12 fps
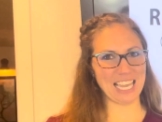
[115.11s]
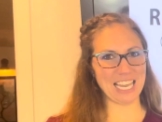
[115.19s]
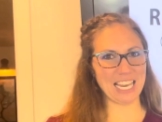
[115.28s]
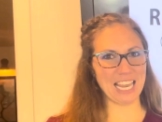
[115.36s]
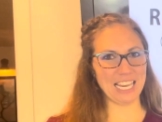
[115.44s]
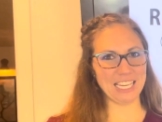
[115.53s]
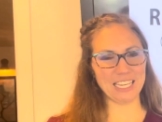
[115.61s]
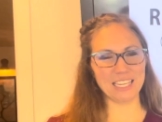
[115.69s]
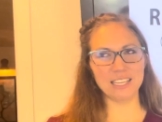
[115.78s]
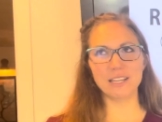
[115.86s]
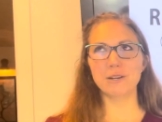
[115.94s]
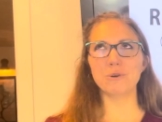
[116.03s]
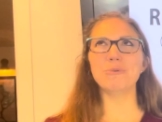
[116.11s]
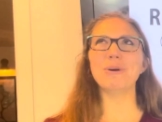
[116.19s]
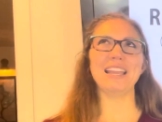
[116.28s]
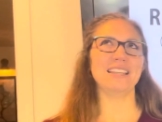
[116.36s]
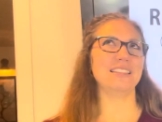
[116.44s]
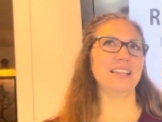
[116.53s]
And any
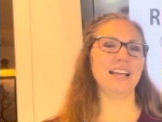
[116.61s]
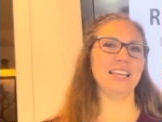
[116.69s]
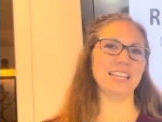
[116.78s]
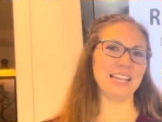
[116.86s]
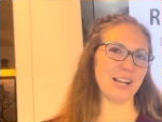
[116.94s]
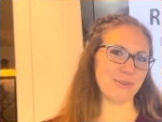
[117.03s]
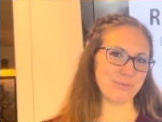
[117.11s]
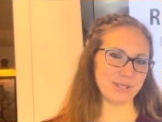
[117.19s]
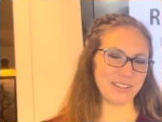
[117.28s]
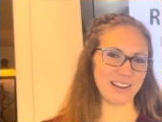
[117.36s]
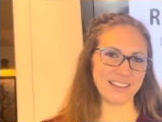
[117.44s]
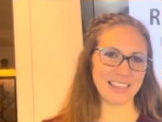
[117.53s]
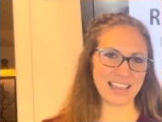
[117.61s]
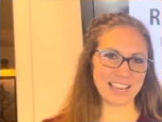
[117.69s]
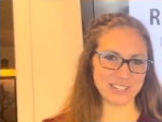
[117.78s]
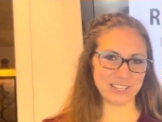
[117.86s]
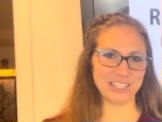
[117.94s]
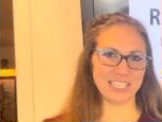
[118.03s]
way that I can help along
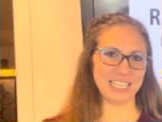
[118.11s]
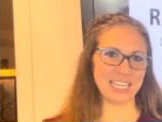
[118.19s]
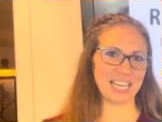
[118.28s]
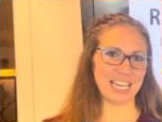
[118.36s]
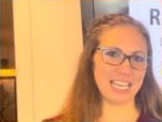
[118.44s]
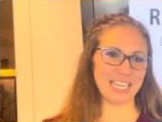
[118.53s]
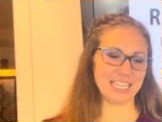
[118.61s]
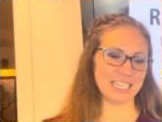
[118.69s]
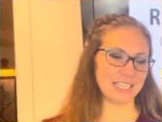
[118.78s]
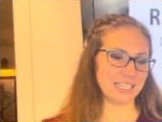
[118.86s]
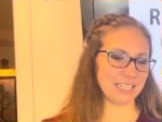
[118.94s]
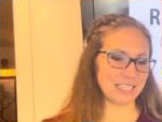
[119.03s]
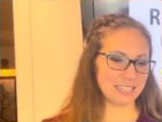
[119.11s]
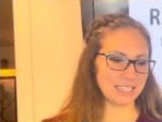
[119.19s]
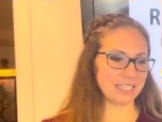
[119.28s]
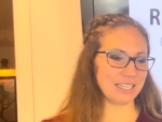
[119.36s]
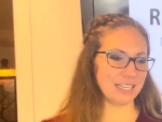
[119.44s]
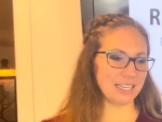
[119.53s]
that journey, I,
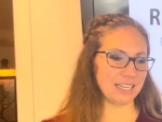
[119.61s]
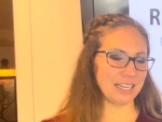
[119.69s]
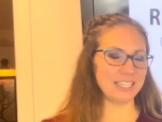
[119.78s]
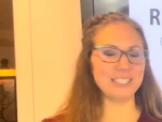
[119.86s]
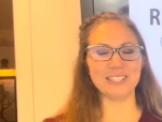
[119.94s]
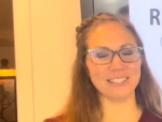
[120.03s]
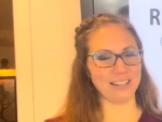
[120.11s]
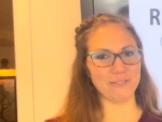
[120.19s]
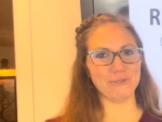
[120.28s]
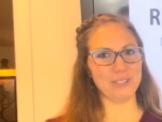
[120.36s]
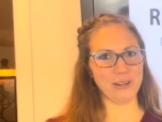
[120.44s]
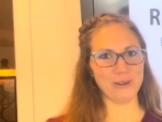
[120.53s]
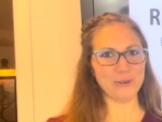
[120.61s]
I just love to